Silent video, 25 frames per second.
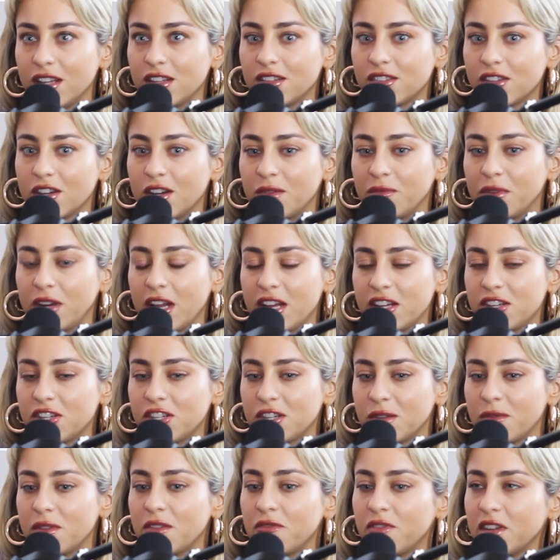term
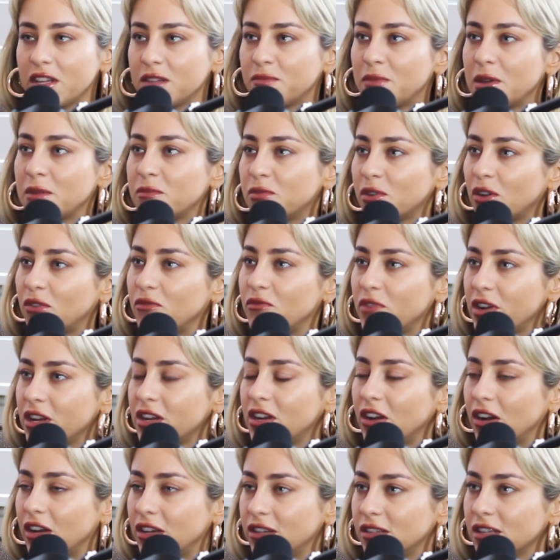relationship, and the things people don't
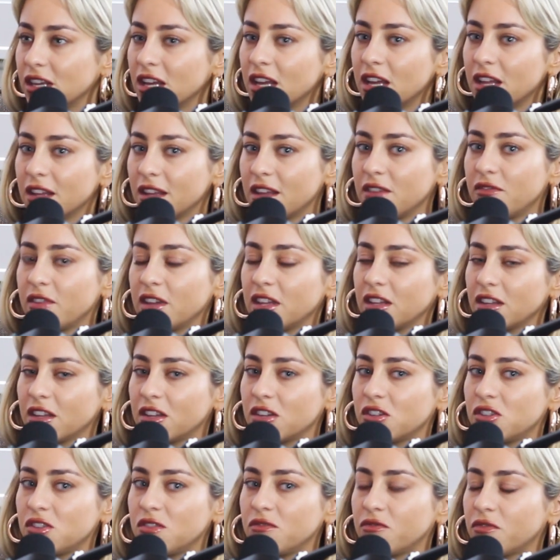realise, they think
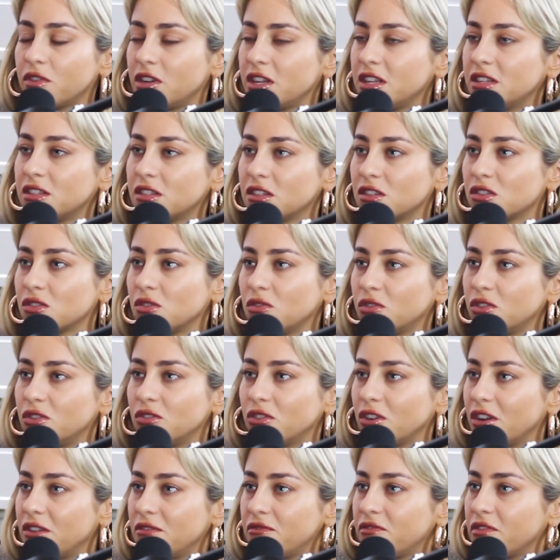because you've released a song, you're
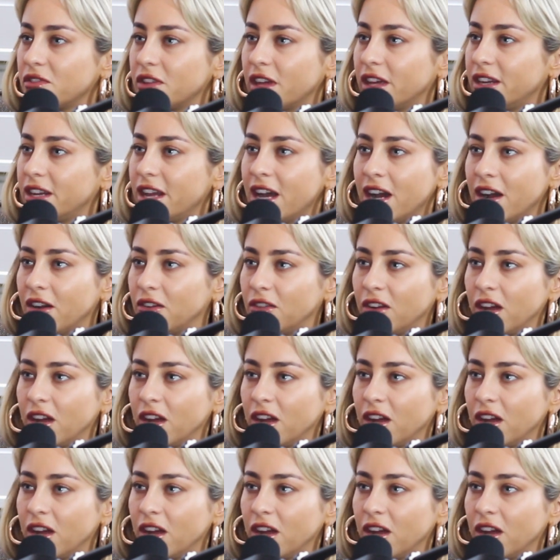going through that now.